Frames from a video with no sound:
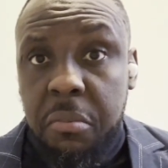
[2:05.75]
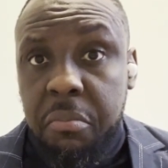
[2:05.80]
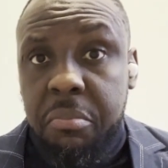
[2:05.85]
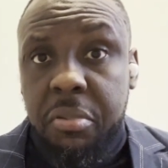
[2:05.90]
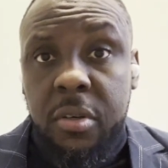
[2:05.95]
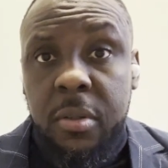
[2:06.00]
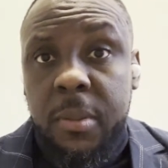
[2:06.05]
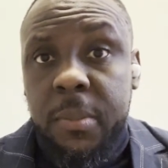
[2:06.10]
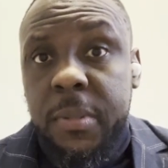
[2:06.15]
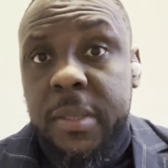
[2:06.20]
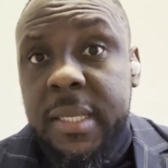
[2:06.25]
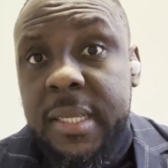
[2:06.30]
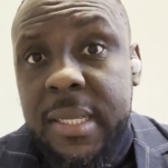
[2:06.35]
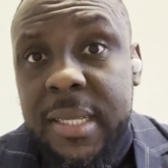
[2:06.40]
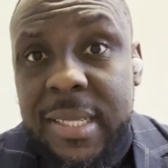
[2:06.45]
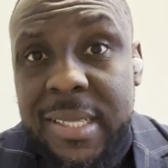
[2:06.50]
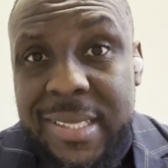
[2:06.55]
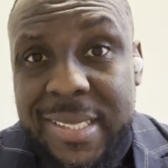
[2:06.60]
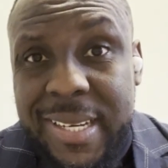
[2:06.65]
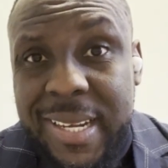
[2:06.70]

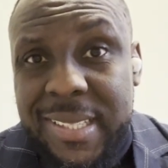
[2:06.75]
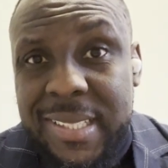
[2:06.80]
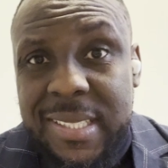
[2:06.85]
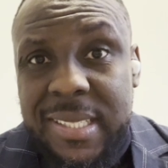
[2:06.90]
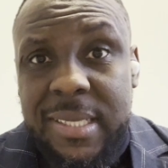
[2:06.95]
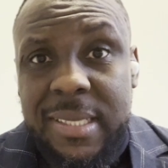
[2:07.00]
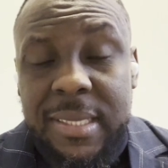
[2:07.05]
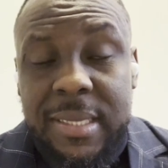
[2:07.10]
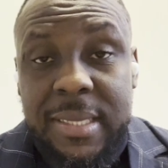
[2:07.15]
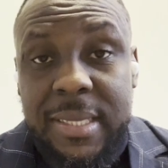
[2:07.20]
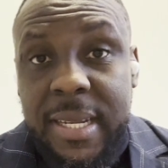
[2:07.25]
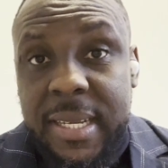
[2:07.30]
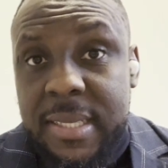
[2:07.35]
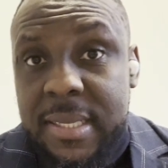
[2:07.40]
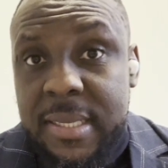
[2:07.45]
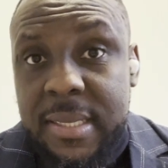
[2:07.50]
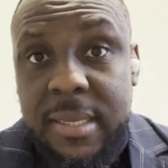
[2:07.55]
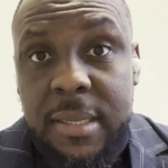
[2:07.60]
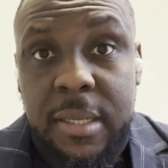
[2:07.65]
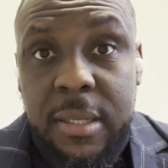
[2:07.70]
probably debt
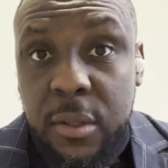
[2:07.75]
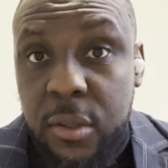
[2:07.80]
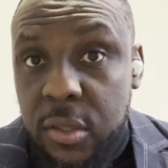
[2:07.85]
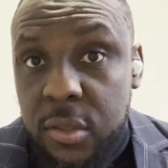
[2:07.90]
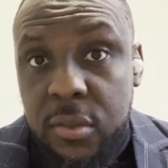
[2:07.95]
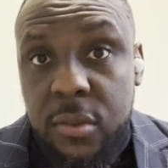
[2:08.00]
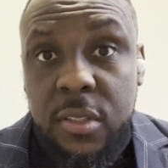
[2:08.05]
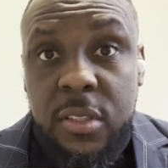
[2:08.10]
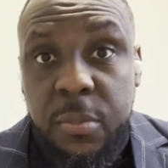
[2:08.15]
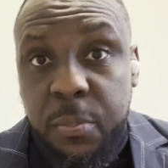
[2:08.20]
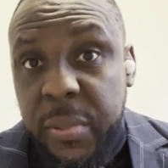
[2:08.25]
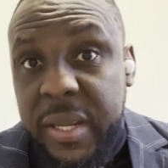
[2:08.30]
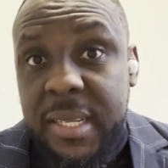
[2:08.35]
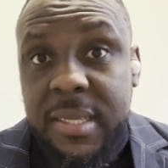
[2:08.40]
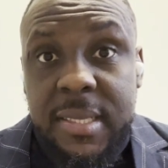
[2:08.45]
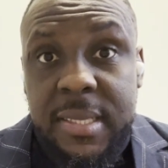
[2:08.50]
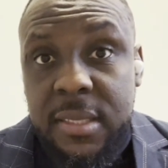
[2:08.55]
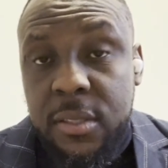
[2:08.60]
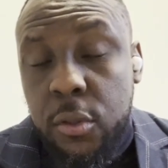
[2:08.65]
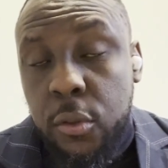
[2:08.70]

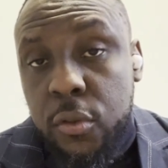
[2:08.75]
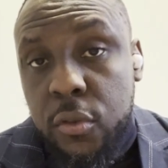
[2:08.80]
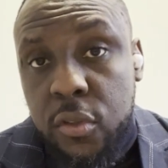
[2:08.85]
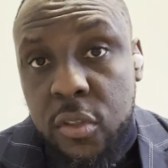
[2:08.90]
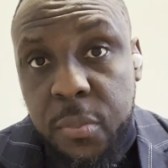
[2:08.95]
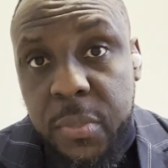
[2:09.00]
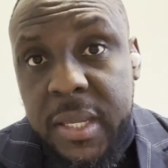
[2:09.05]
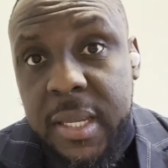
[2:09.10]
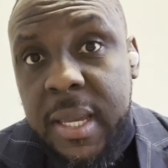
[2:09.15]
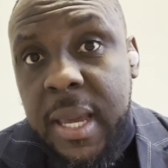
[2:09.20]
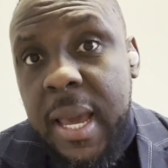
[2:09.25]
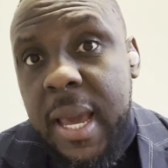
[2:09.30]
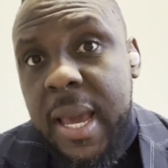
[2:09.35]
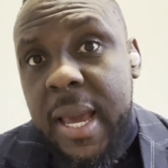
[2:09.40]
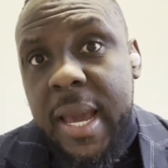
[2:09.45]
spaces, so to speak.